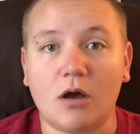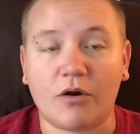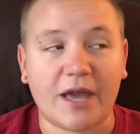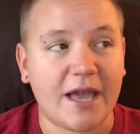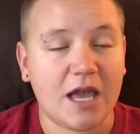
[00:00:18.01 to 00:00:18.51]

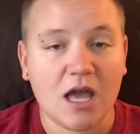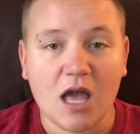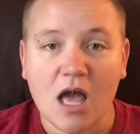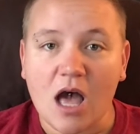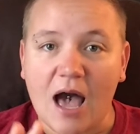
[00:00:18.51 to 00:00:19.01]
Okay,
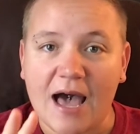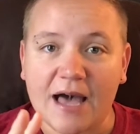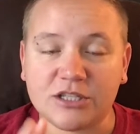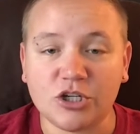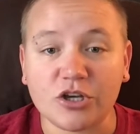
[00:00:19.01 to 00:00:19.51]

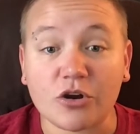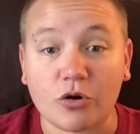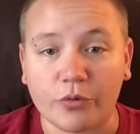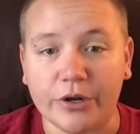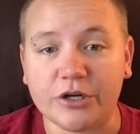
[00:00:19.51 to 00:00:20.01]
I took a
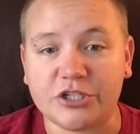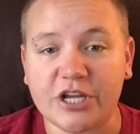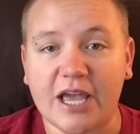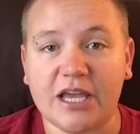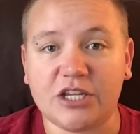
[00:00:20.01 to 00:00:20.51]
career
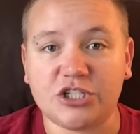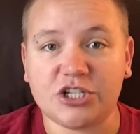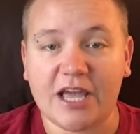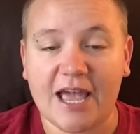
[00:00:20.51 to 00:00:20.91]
change